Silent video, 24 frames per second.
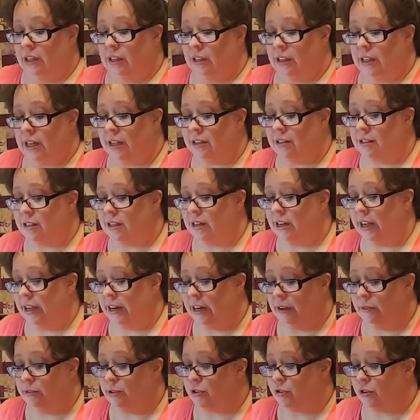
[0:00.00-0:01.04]
Last night
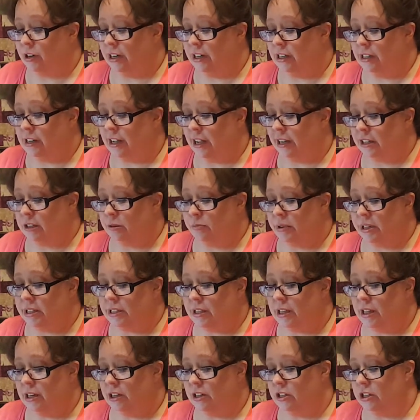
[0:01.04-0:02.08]
I was trying to talk to my
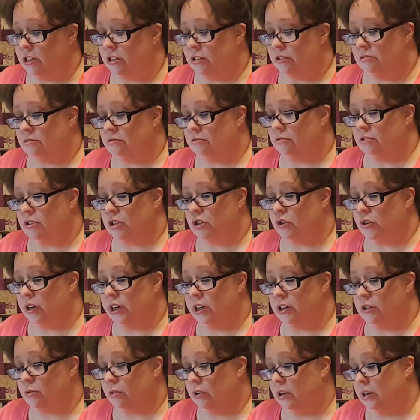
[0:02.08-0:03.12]
son and just
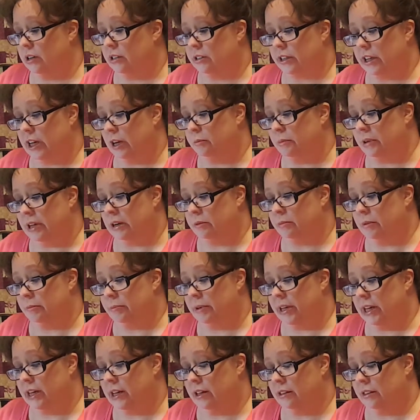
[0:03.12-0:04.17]
strange words came out of my
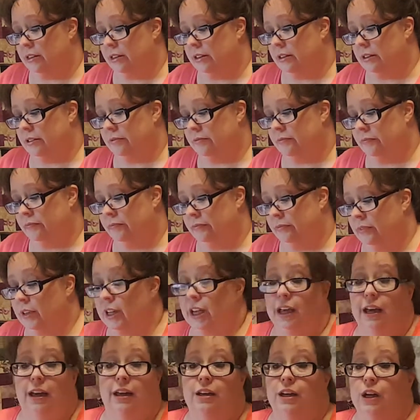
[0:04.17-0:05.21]
mouth.
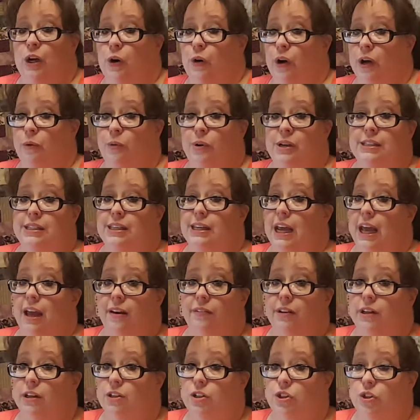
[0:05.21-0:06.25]
And no, I wasn't
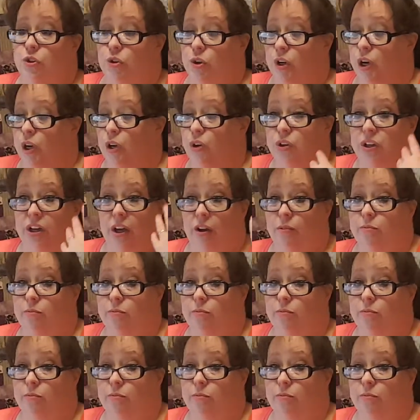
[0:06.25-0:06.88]
having a stroke. I